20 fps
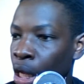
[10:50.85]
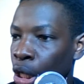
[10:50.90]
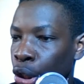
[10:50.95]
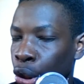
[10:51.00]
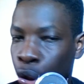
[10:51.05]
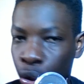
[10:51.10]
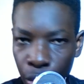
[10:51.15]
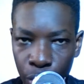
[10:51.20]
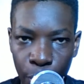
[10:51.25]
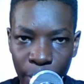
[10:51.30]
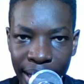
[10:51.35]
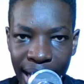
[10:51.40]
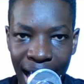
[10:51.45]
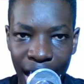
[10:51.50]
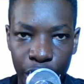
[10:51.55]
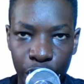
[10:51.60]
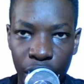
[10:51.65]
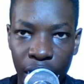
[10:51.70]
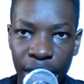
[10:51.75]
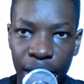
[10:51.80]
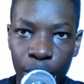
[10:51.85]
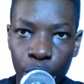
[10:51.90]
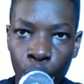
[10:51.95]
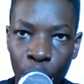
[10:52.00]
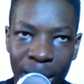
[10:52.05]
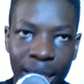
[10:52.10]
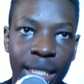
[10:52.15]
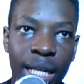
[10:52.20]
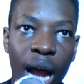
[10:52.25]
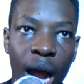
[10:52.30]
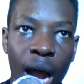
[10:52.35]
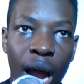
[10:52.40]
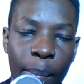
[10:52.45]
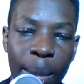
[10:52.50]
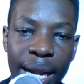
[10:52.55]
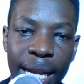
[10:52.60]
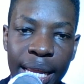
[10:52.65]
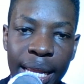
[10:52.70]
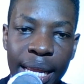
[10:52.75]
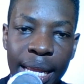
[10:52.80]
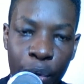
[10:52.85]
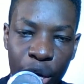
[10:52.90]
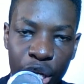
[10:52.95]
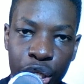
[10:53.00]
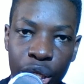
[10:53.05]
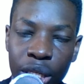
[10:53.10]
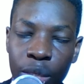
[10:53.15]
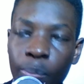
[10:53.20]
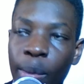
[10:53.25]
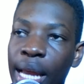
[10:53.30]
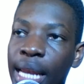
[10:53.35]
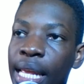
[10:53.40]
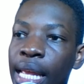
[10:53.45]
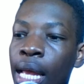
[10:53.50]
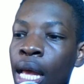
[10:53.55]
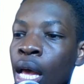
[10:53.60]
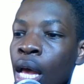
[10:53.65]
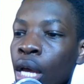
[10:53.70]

Should we actually waste our money, precious money,